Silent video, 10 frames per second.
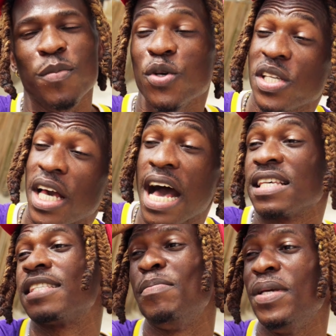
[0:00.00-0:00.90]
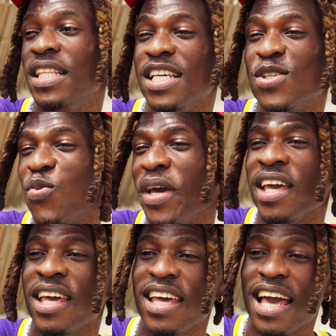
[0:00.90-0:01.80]
music has to be this way.
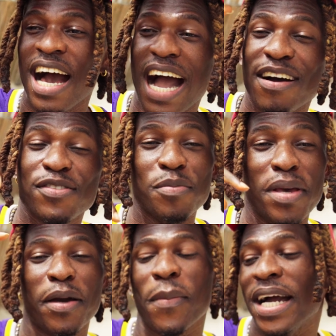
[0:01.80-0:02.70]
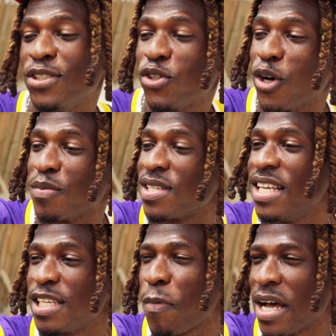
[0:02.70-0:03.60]
I have to make my drums
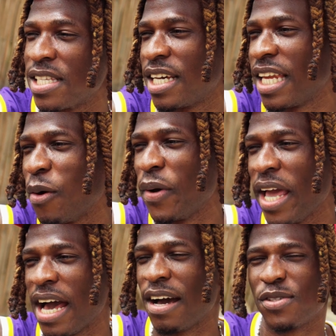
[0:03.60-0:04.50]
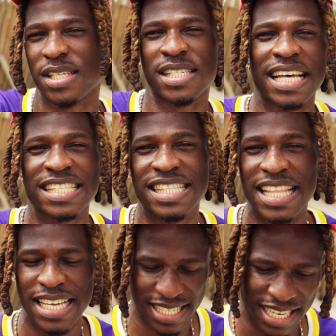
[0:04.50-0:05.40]
this particular way. I have to set
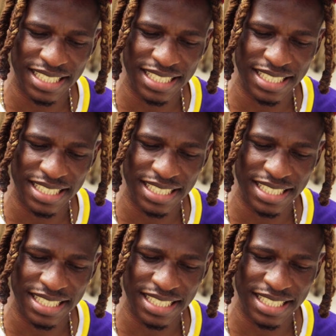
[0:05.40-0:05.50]
this and